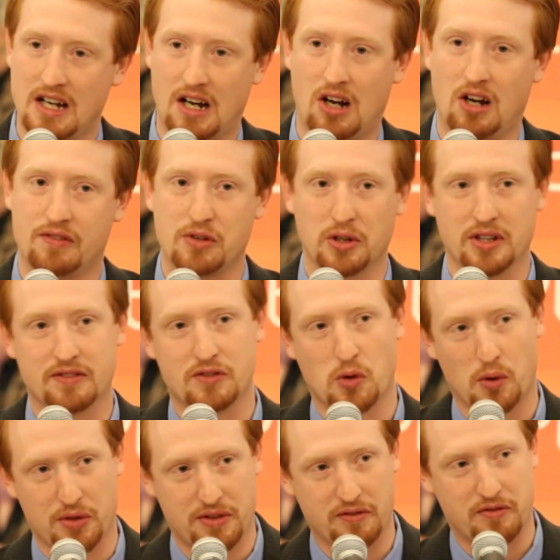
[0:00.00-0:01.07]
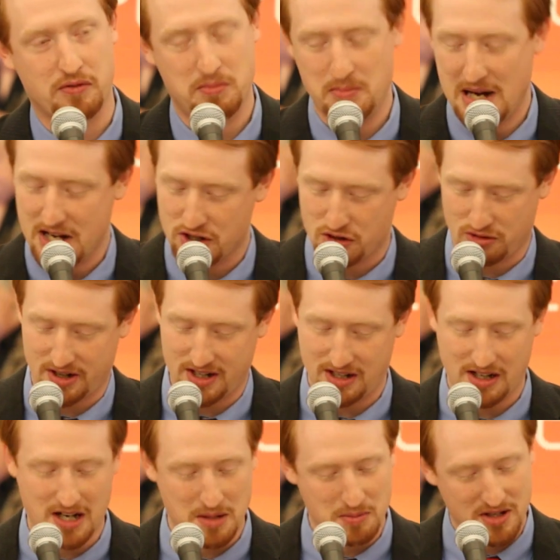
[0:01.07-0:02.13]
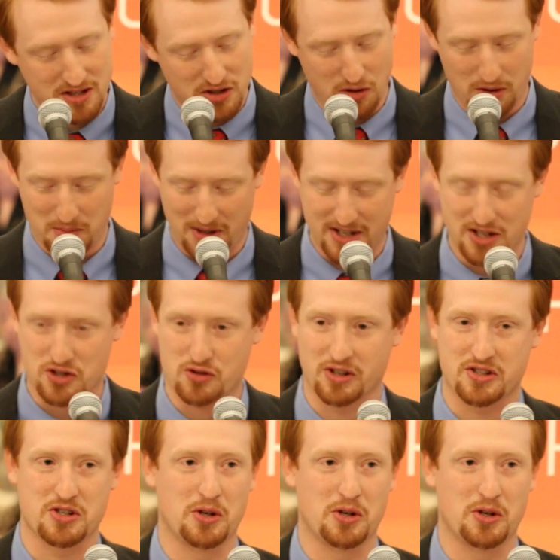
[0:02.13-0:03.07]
If you live north of Main Street in Inman, you're in my district.